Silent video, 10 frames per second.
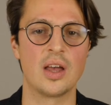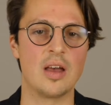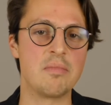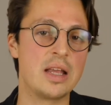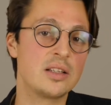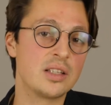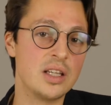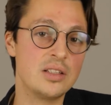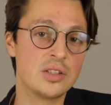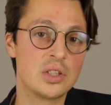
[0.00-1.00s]
It made us
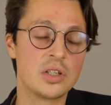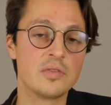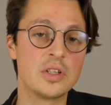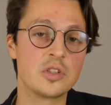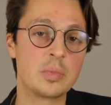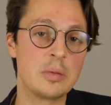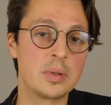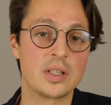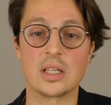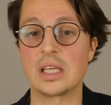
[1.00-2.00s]
easy to convince
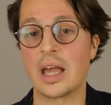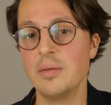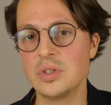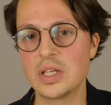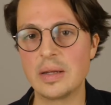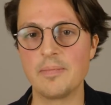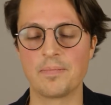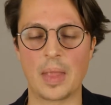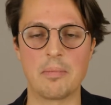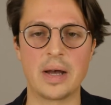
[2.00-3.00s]
people that a game jam
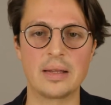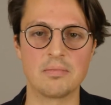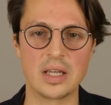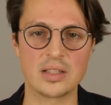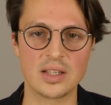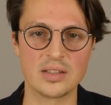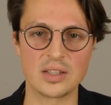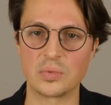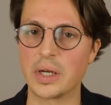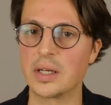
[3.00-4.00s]
might make sense.
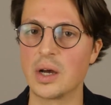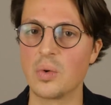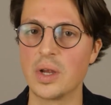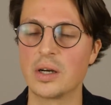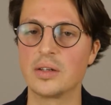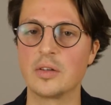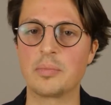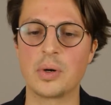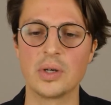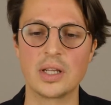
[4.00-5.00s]
And right now we are at the
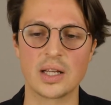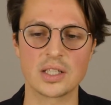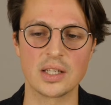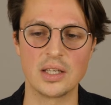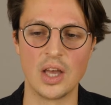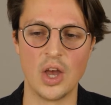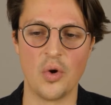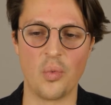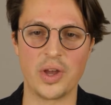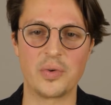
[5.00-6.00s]
point actually
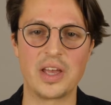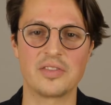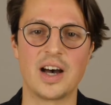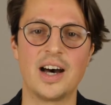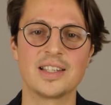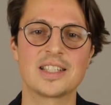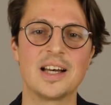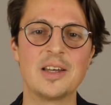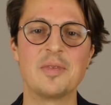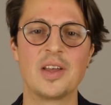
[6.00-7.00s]
where we have a hard
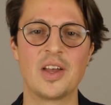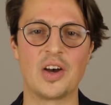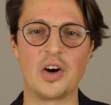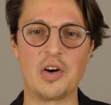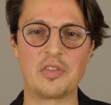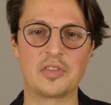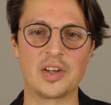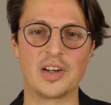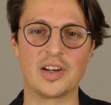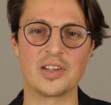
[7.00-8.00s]
time of
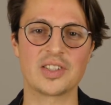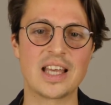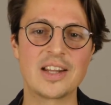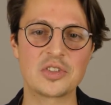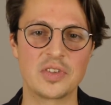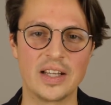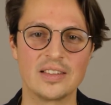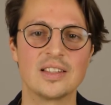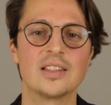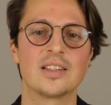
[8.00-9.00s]

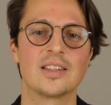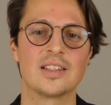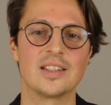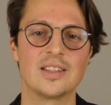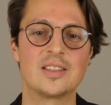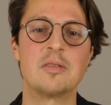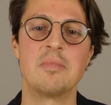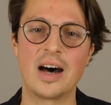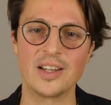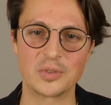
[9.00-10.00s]
satisfying the
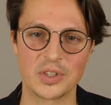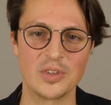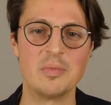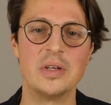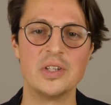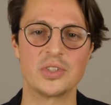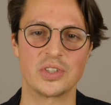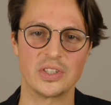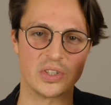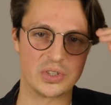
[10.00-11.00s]
demand within the
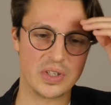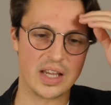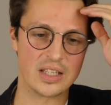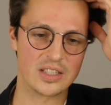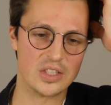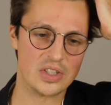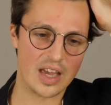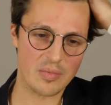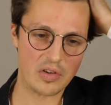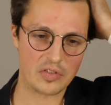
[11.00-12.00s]
ministry to create new
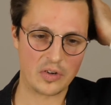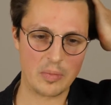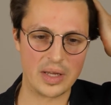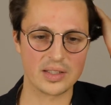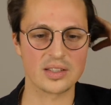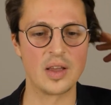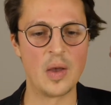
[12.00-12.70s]
gaming formats.